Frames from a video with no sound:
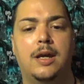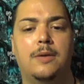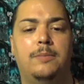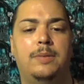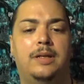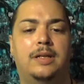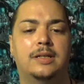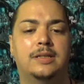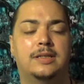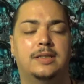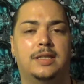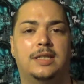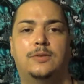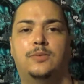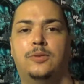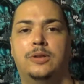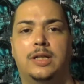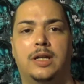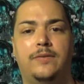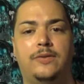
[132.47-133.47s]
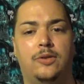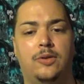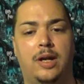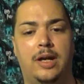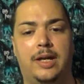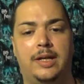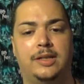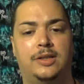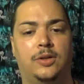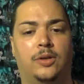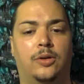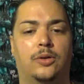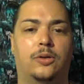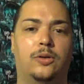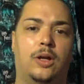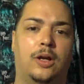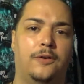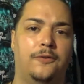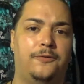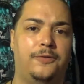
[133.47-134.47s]
because this will give you a total
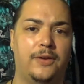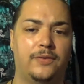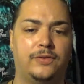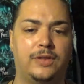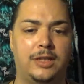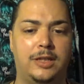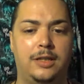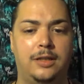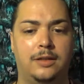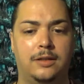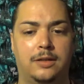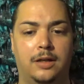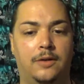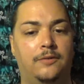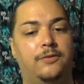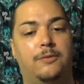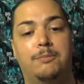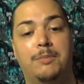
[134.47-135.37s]
of